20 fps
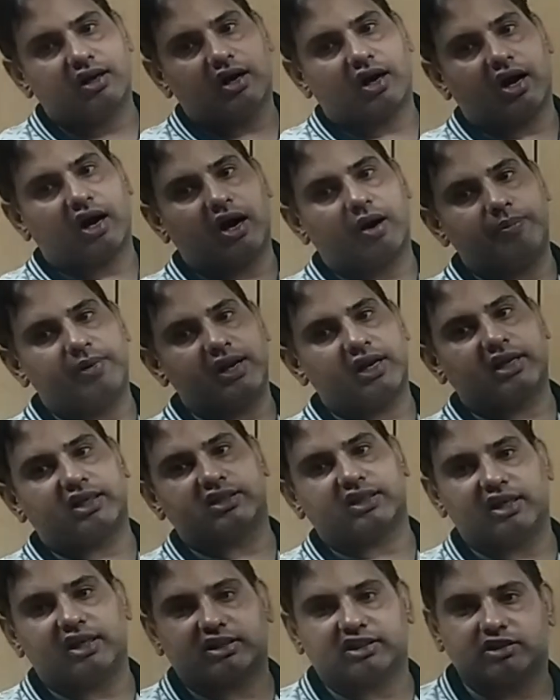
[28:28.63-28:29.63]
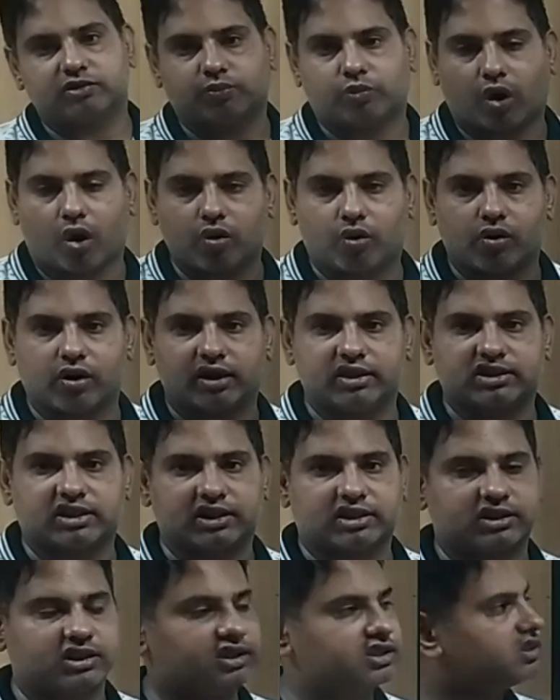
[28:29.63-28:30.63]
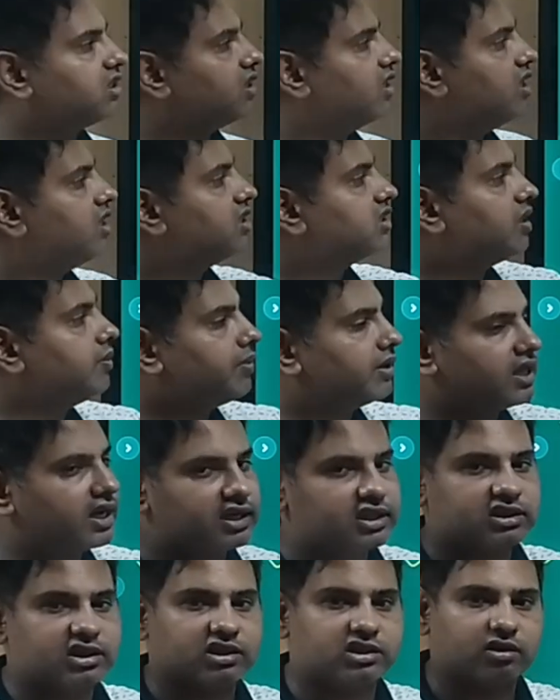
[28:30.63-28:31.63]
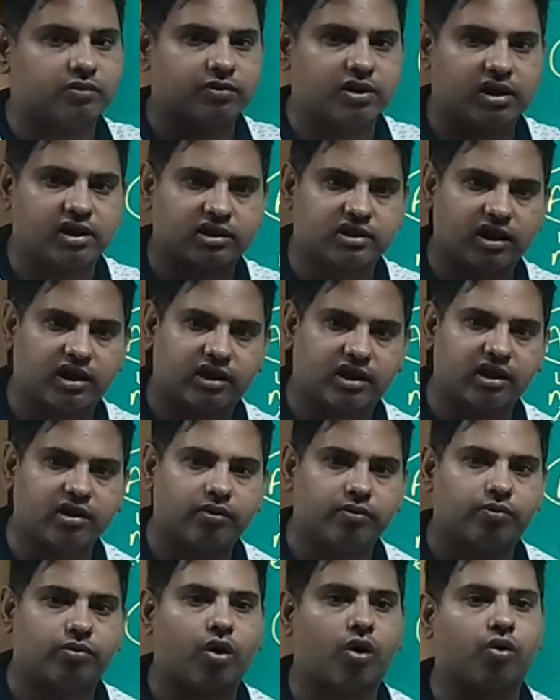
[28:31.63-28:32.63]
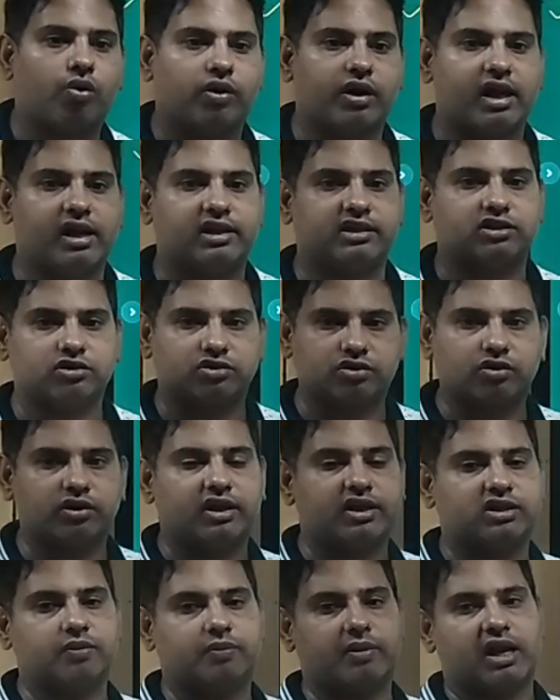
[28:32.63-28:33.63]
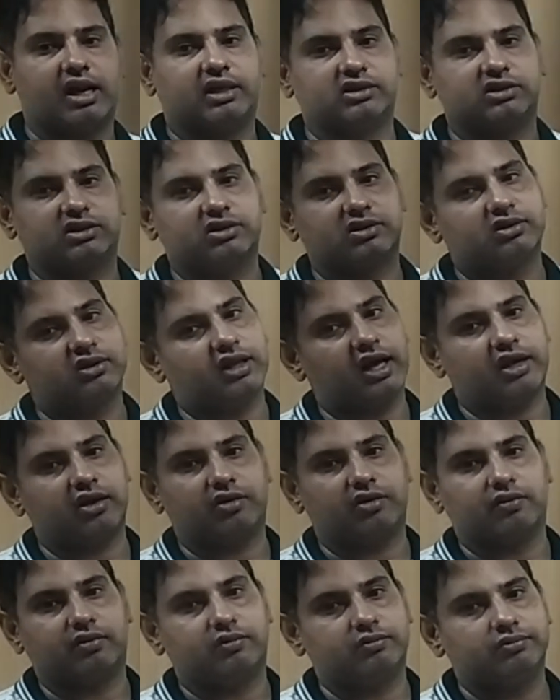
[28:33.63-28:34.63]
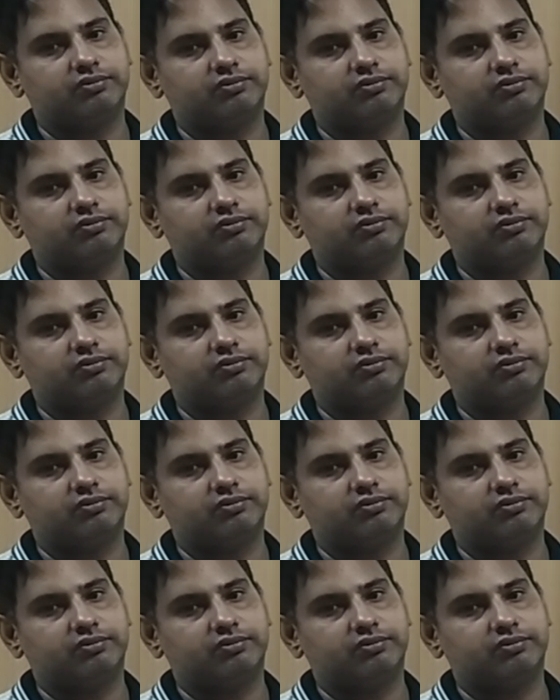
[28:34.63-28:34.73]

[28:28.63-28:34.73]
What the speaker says: will result in bronchoconstrictions, sympathetic system will result in bronchodilation. So there is a balance. Thank you.